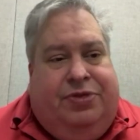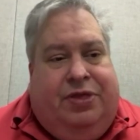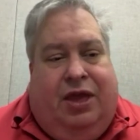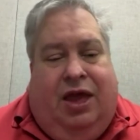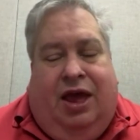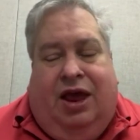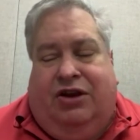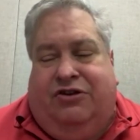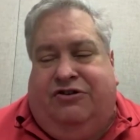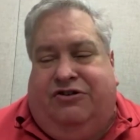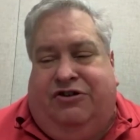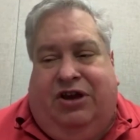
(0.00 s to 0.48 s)

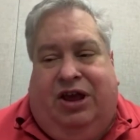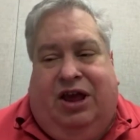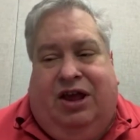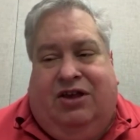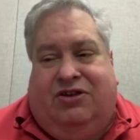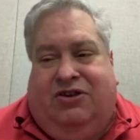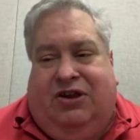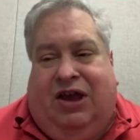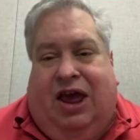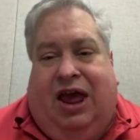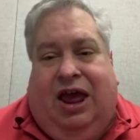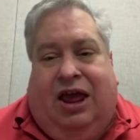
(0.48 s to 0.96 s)
and
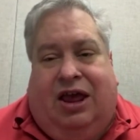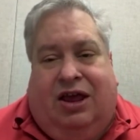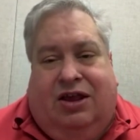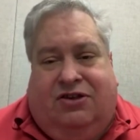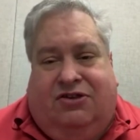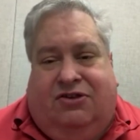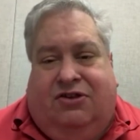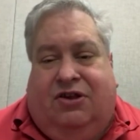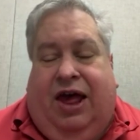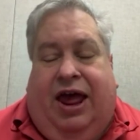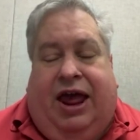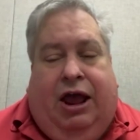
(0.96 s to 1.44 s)
GSA
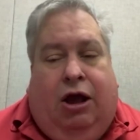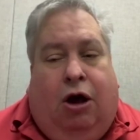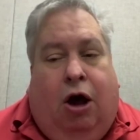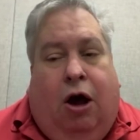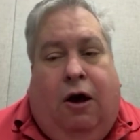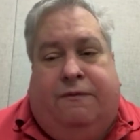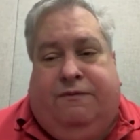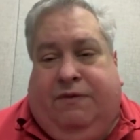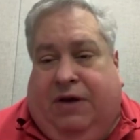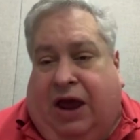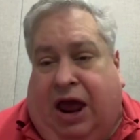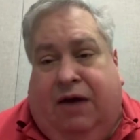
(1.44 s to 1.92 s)
is laying
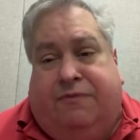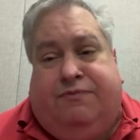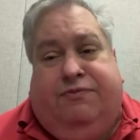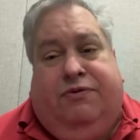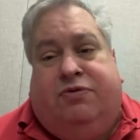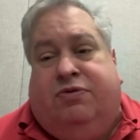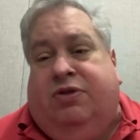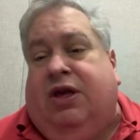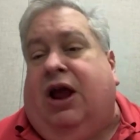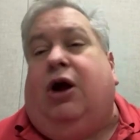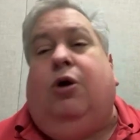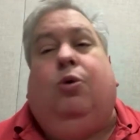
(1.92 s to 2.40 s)
off half
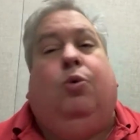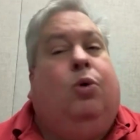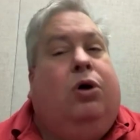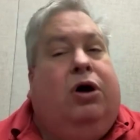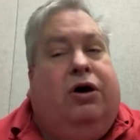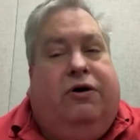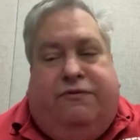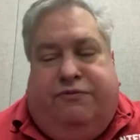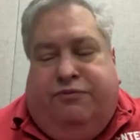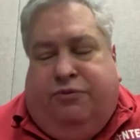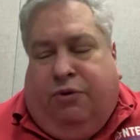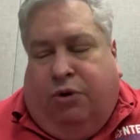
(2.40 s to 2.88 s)
of their
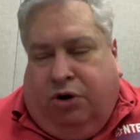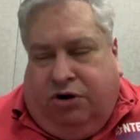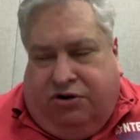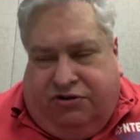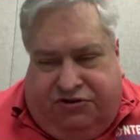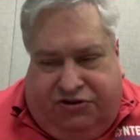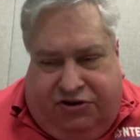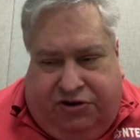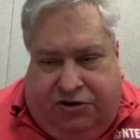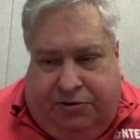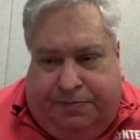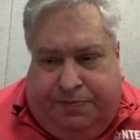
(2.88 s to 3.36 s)

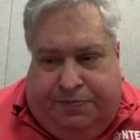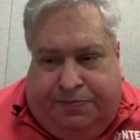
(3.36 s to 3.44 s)
workforce.